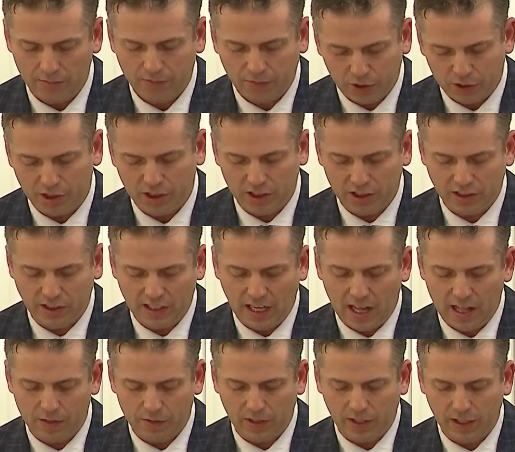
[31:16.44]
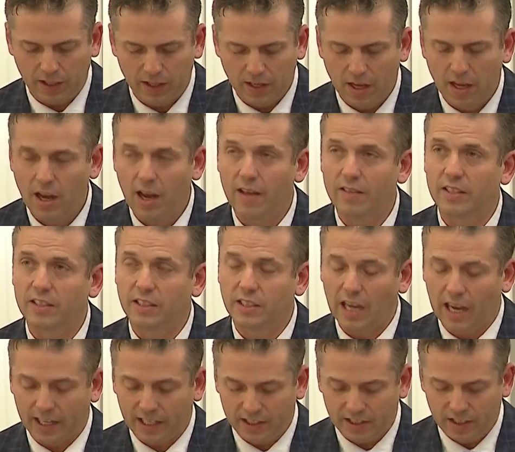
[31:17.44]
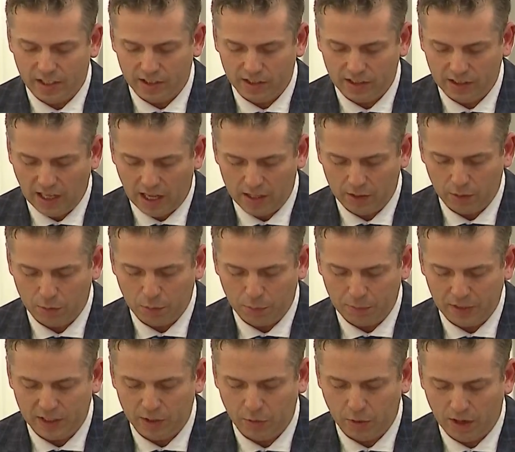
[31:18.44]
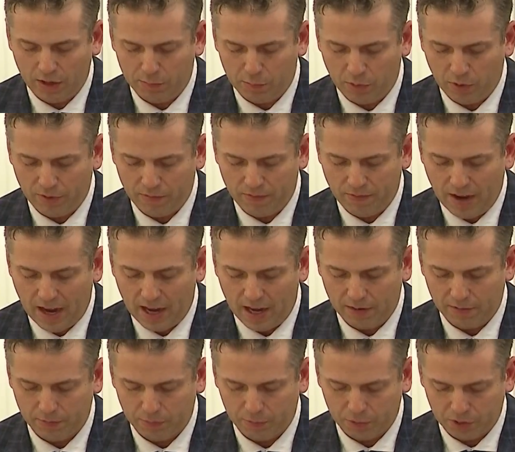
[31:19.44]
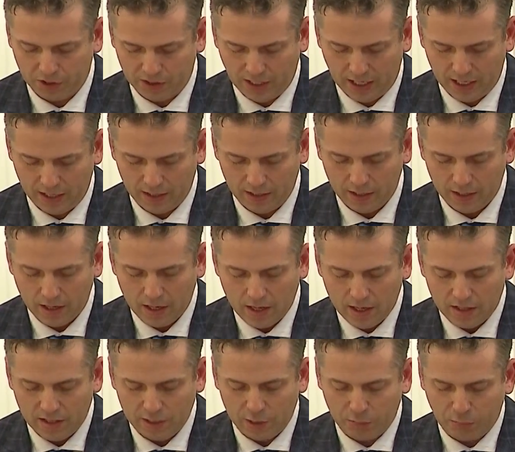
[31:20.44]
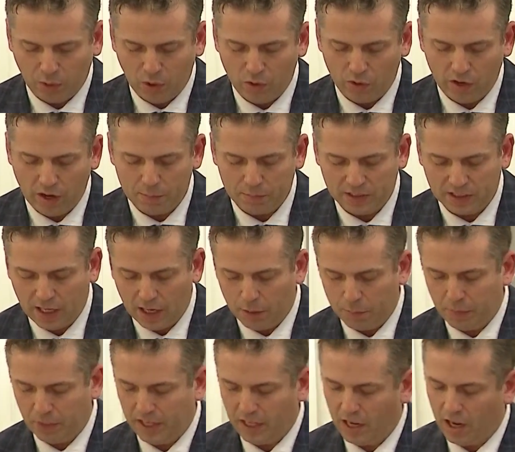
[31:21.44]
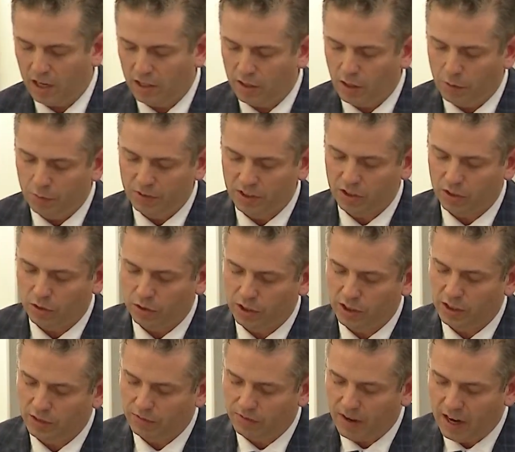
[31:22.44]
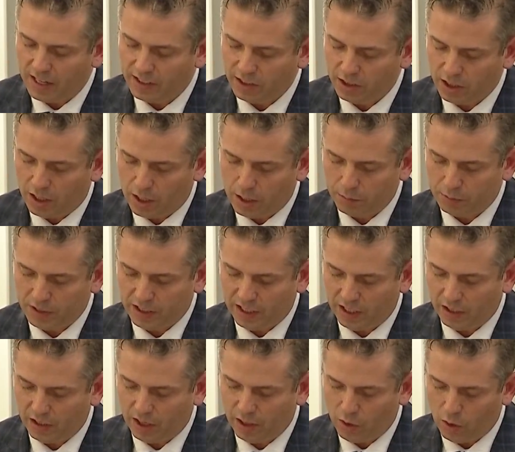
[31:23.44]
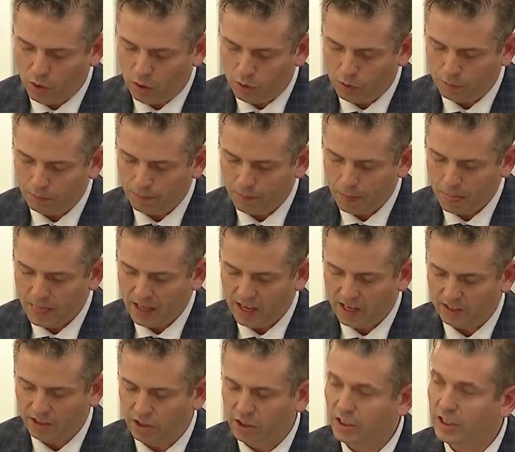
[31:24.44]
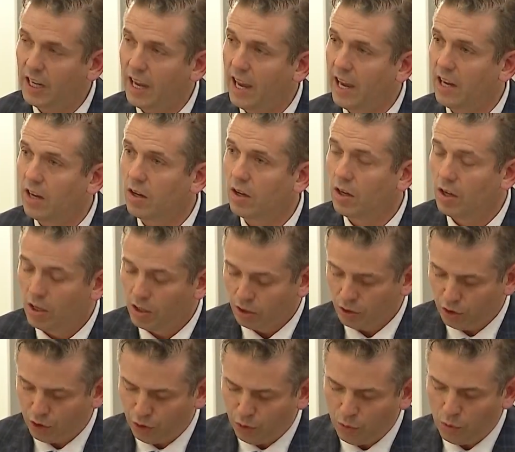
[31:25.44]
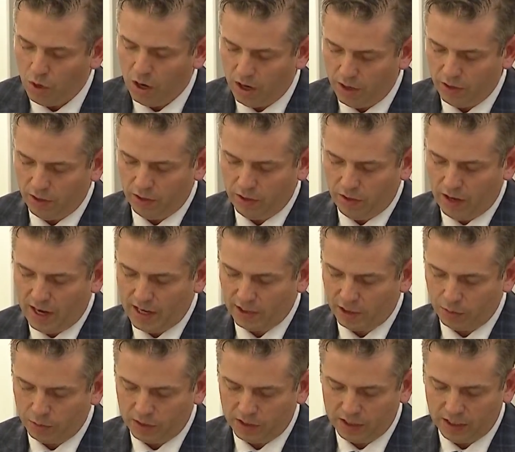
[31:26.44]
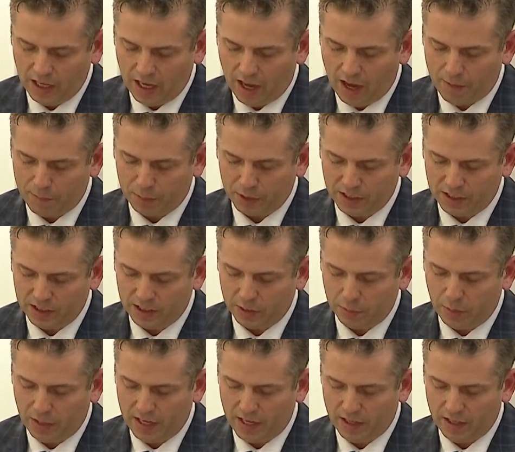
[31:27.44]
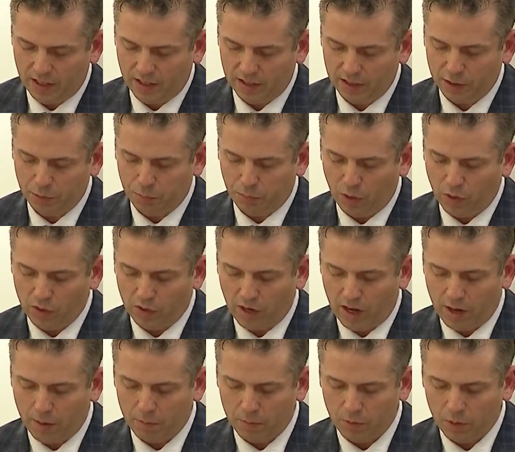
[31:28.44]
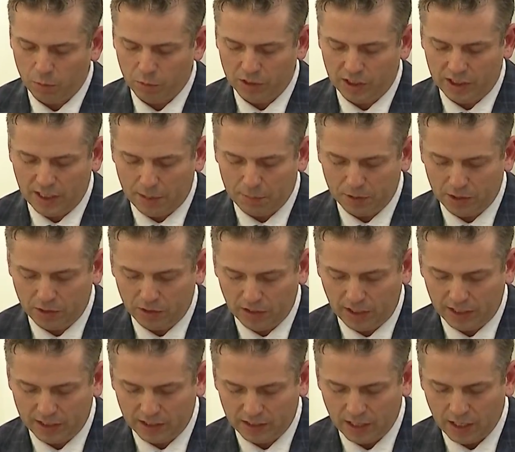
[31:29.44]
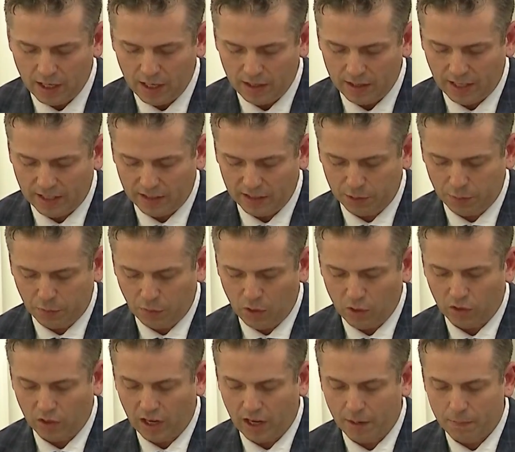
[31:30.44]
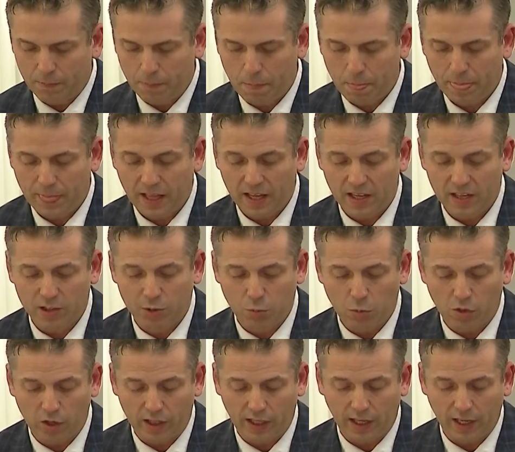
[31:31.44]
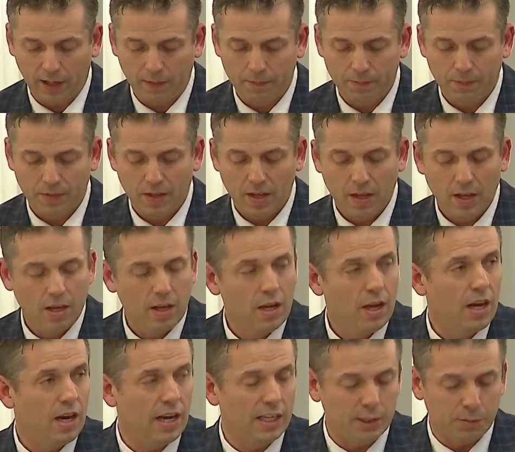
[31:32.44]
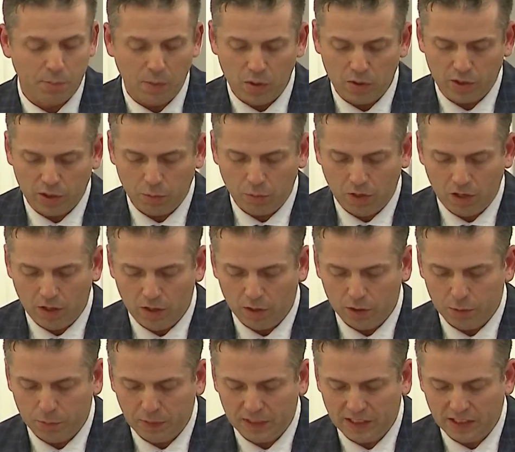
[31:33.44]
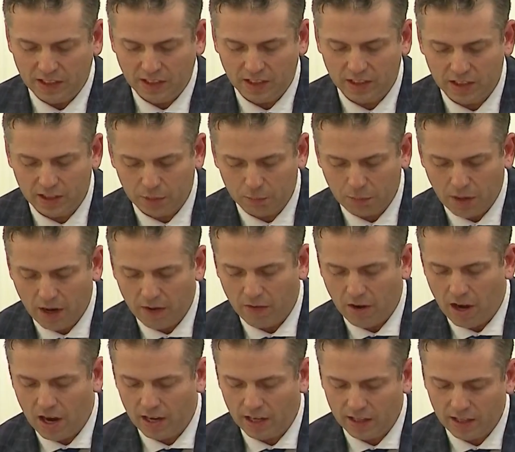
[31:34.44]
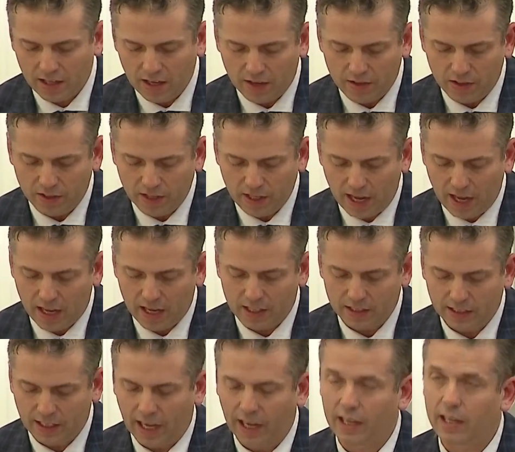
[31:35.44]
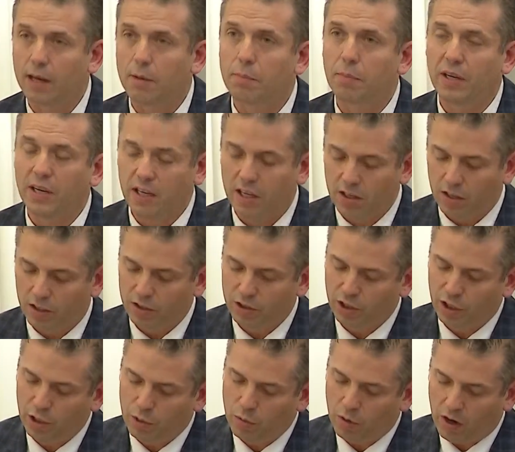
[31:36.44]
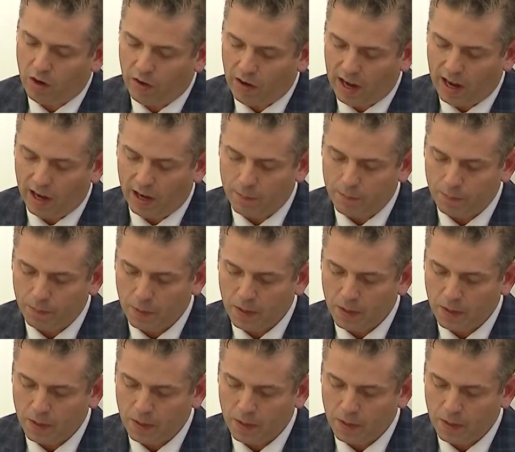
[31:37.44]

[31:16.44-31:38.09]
first year's salary, and the second year's salary will be 12.5%. This program is helping young Nova Scotians find jobs here at home, and to date, 200 graduates have participated in this program, which demonstrates that this program is working. And I spoke to one of those businesses in my riding the other day, a tech company called QRA,